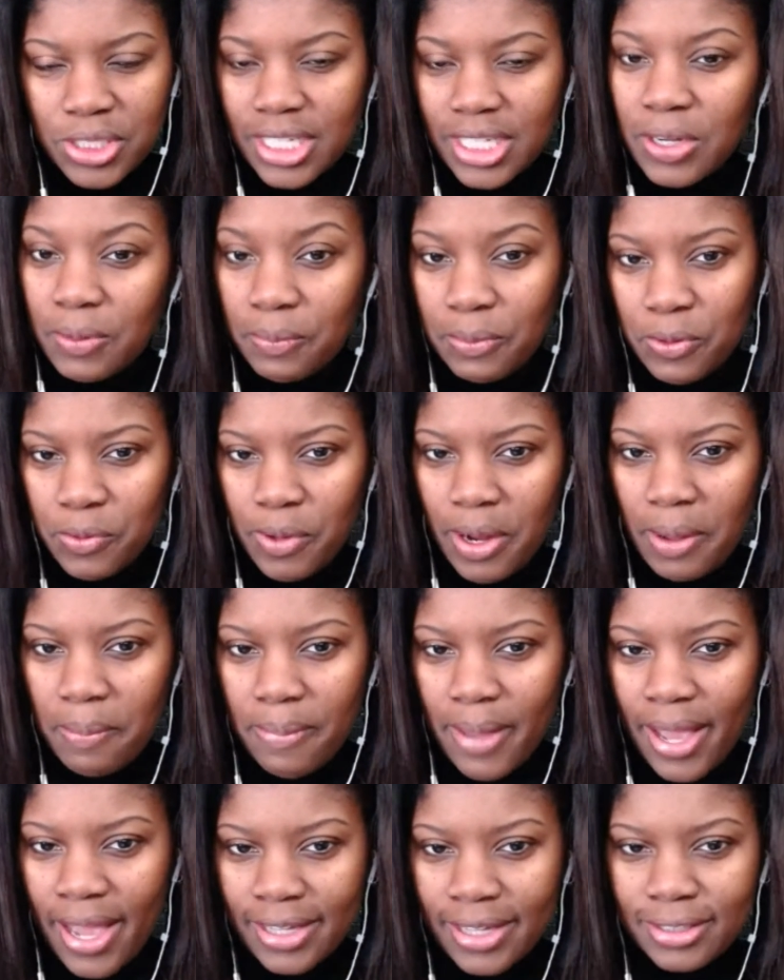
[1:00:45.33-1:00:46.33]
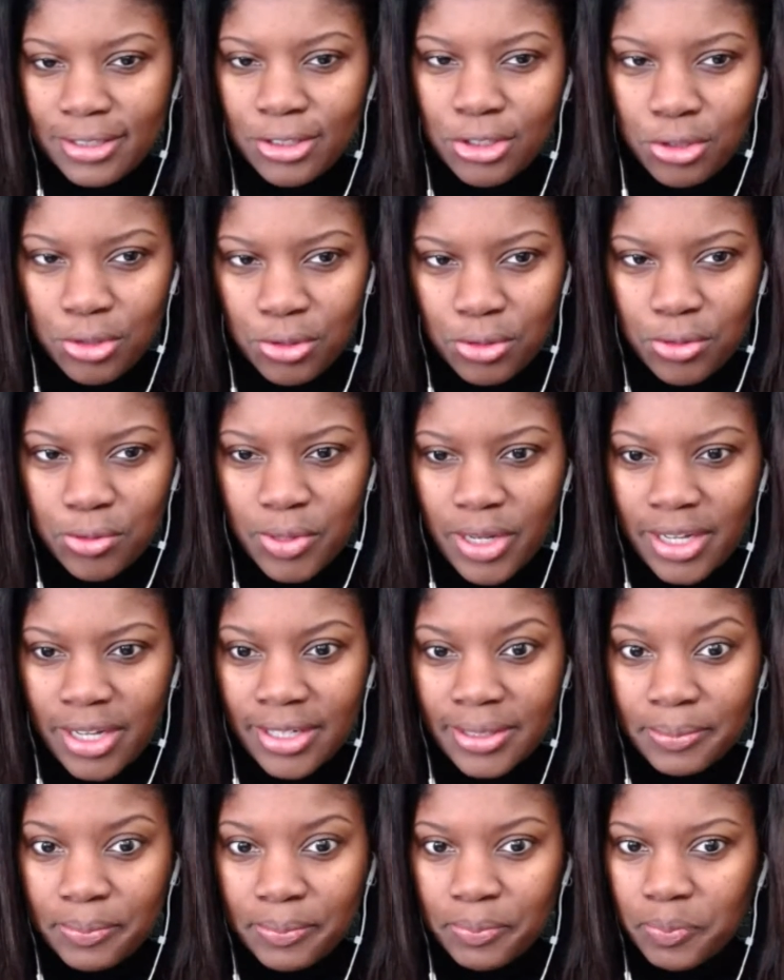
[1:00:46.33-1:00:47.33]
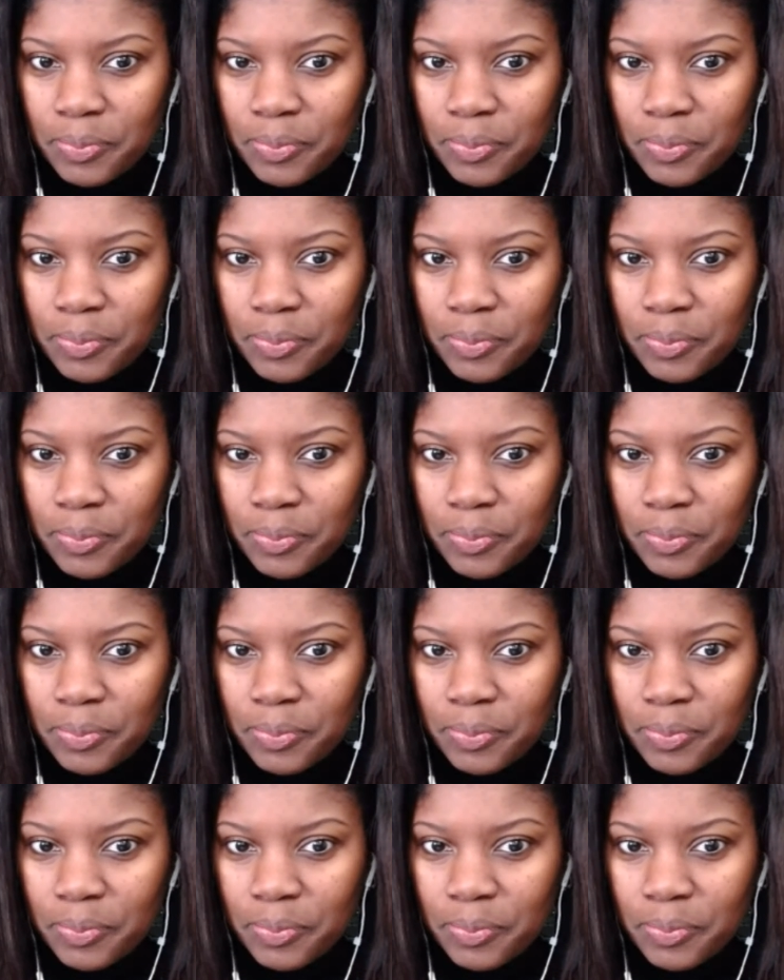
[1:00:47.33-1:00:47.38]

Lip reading: and I'll be right back to, I